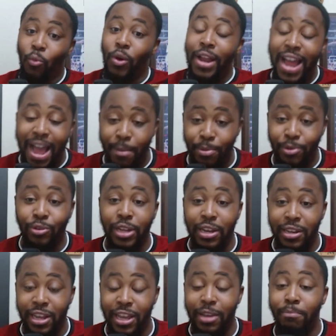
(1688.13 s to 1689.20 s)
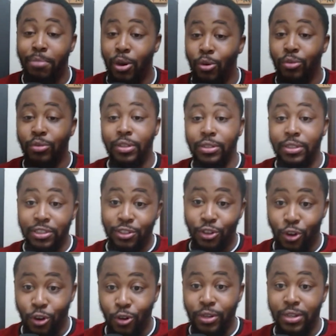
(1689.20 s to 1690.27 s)
What happened on that damn boat and this
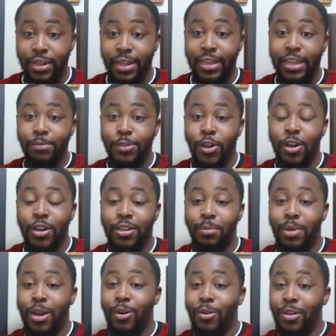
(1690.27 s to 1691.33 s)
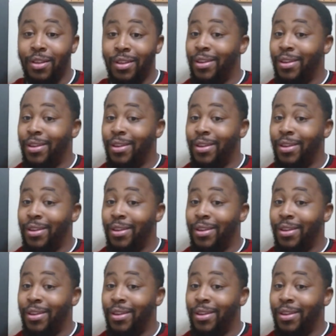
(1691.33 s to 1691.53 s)
girl that they keep talking about.